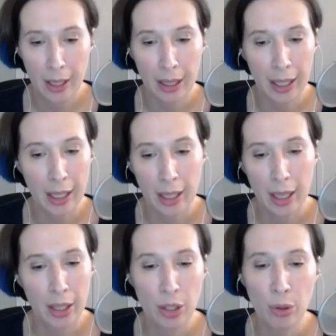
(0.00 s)
Like
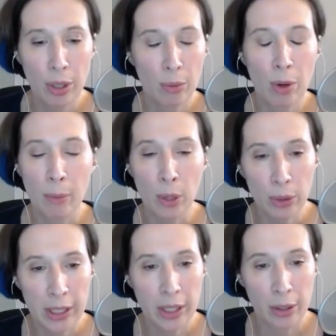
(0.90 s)
you can
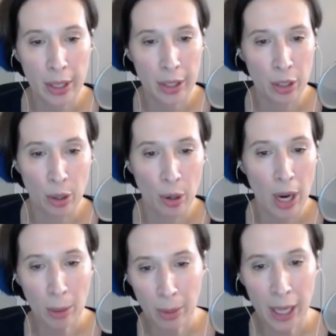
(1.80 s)
remotely turn on your
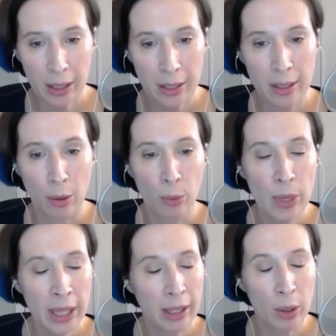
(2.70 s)
crock pot is a
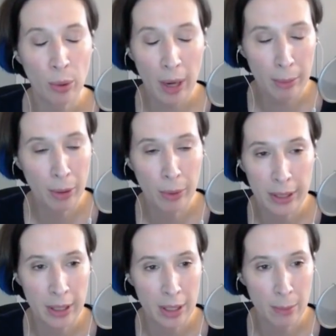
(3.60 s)
really crappy
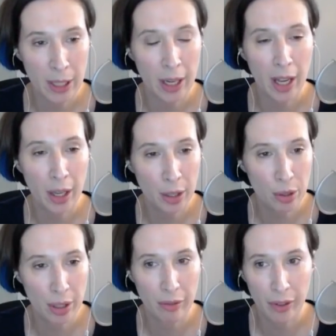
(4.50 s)
reason to spend
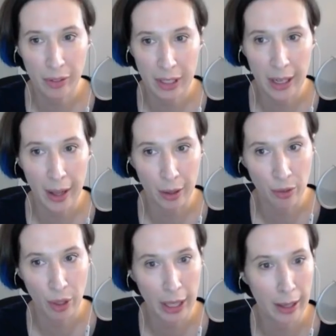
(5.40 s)
$150
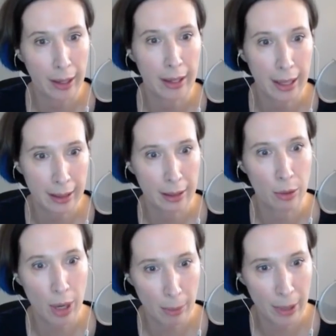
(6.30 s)
for like a connected
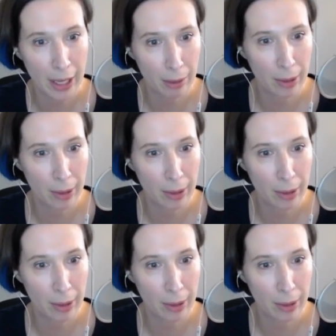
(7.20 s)
crock pot, right?